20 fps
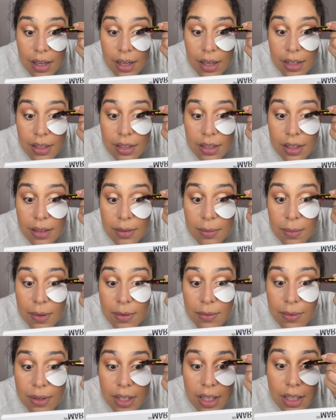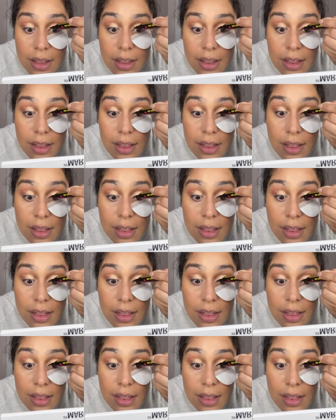It's gonna be really
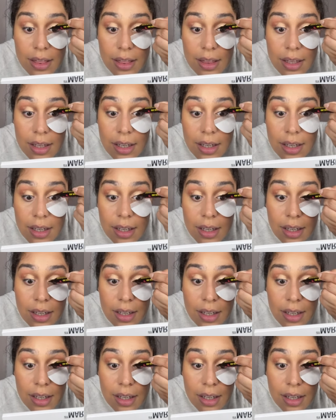thin.